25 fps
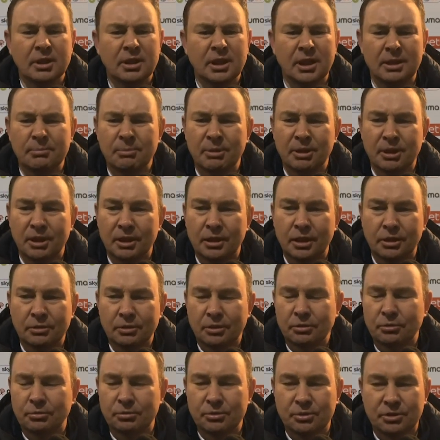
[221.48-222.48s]
Yeah, I mean, I
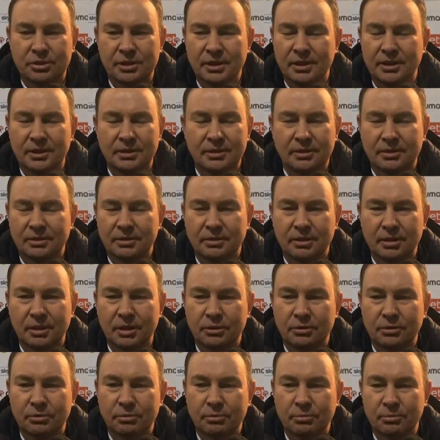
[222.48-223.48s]

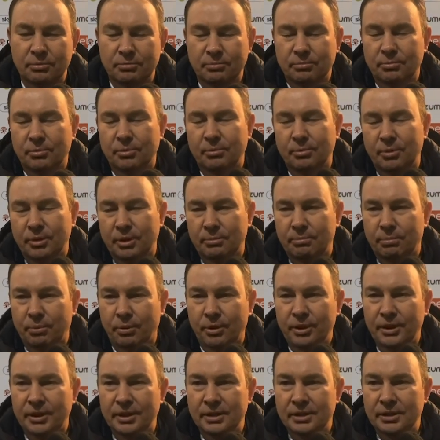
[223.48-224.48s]
don't know what the
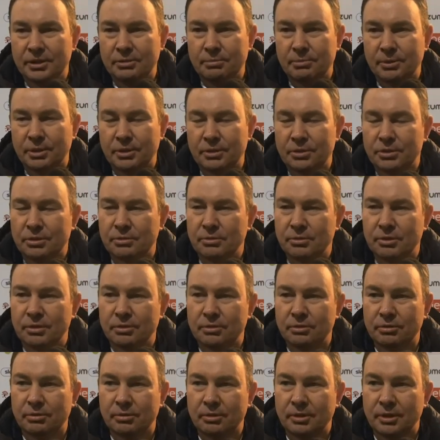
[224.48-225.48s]
point is, because,
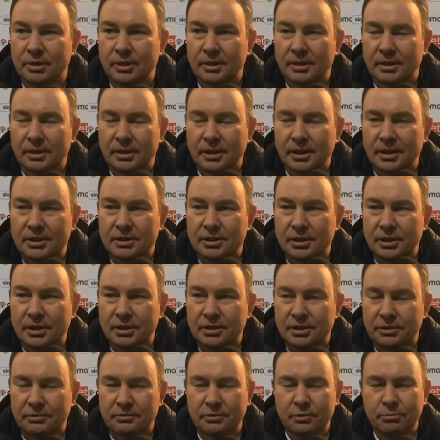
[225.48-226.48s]
as
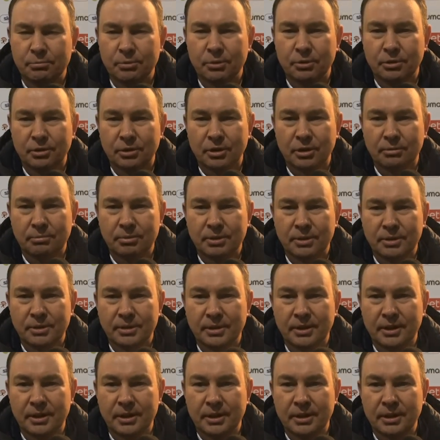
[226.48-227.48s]
a football club,
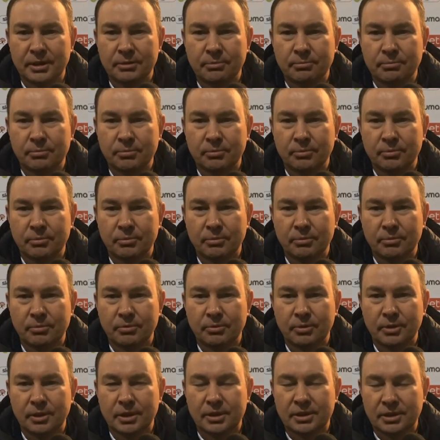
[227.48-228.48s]

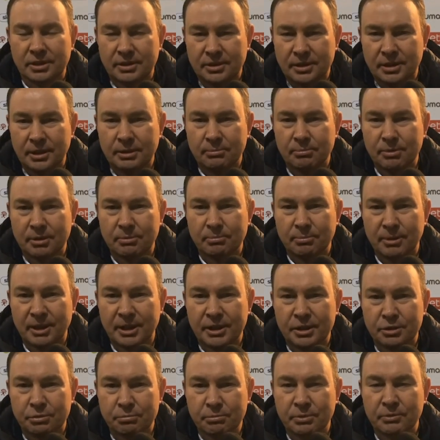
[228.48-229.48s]
as a team and
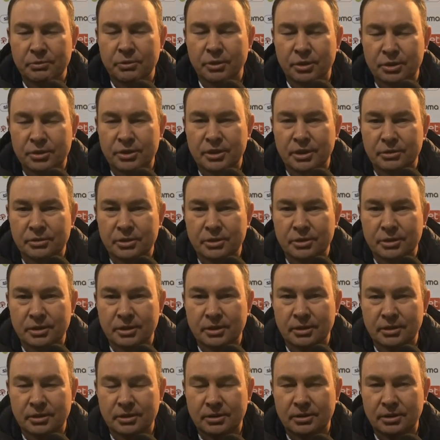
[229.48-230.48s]
management, we've got ourselves
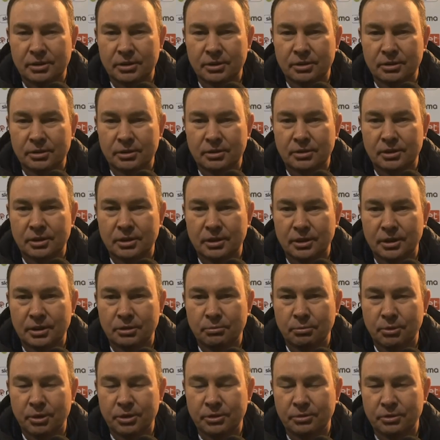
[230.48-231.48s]
into
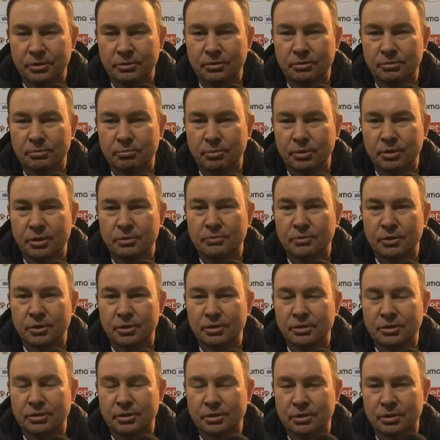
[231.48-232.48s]
League One. What you've
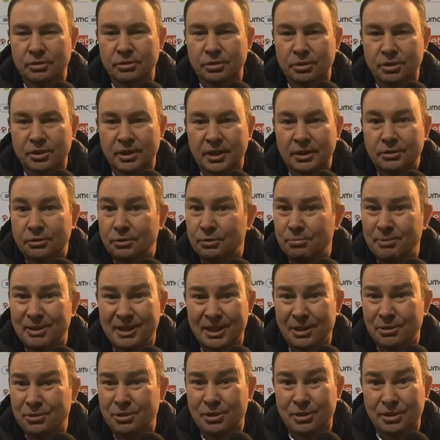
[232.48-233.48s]
got to understand,
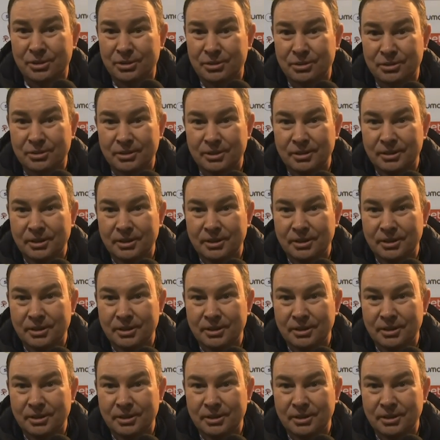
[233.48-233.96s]
nobody else has.